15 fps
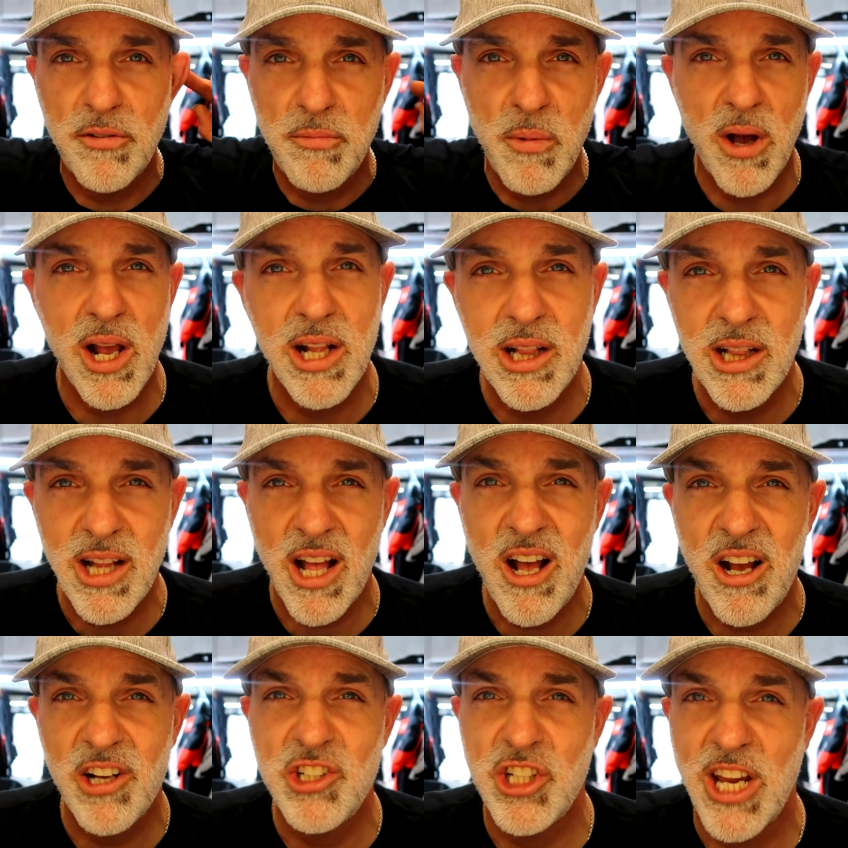of my
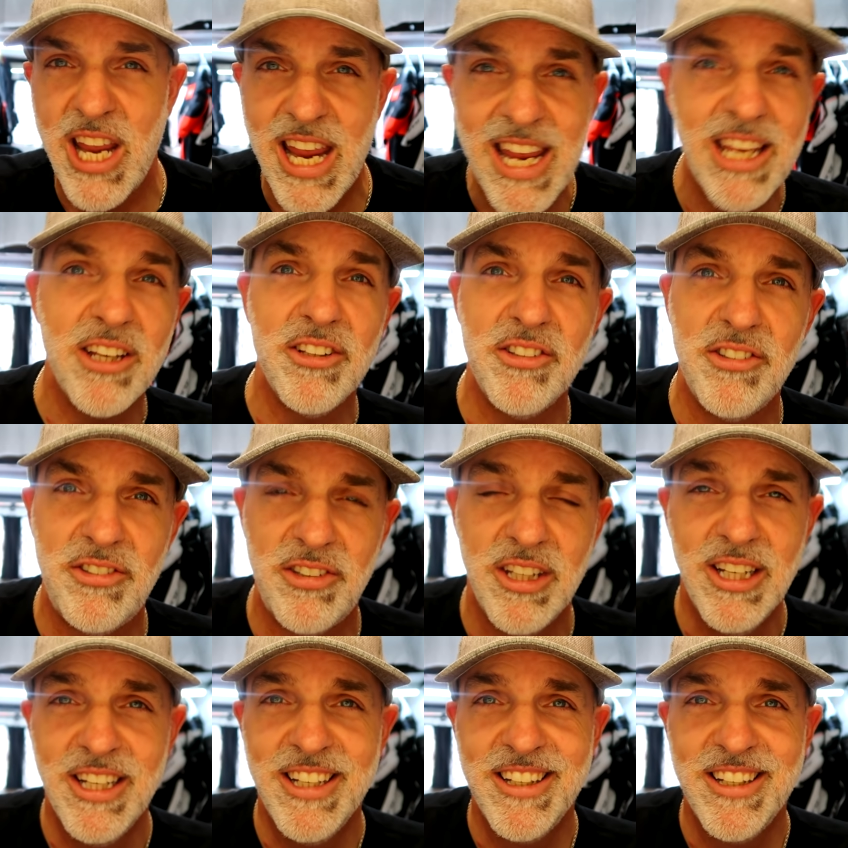large ears.